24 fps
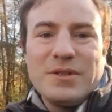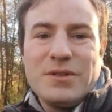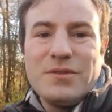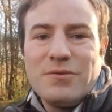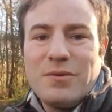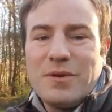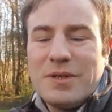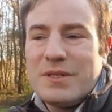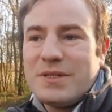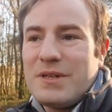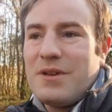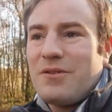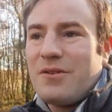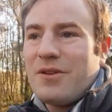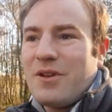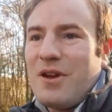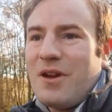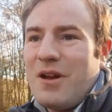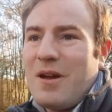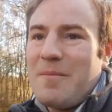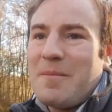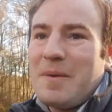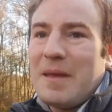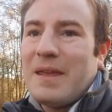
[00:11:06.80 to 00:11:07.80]
It's always so
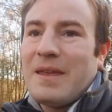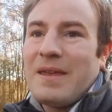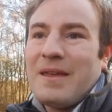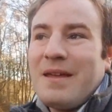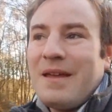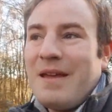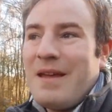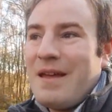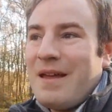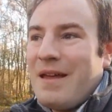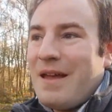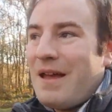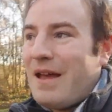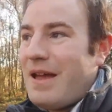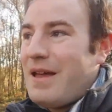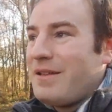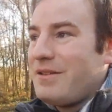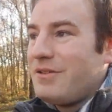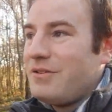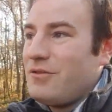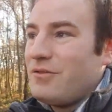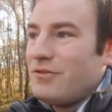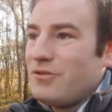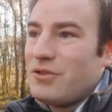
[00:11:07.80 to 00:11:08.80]
calming,
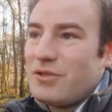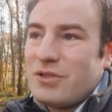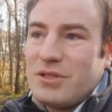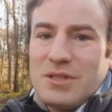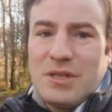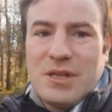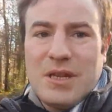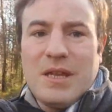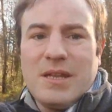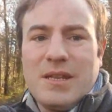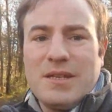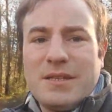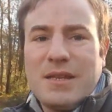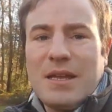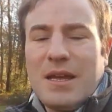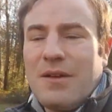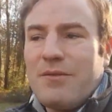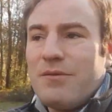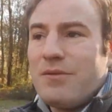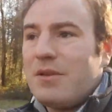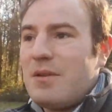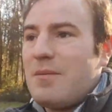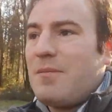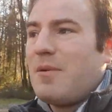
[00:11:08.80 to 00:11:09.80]
and you can just hear the
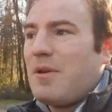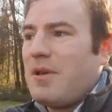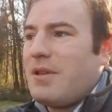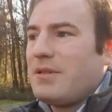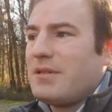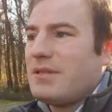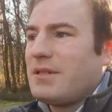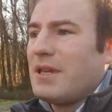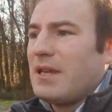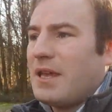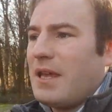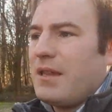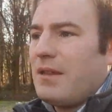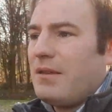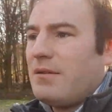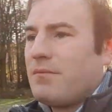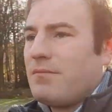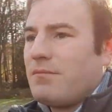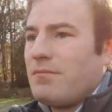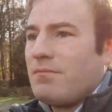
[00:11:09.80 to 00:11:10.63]
sound of the birds singing.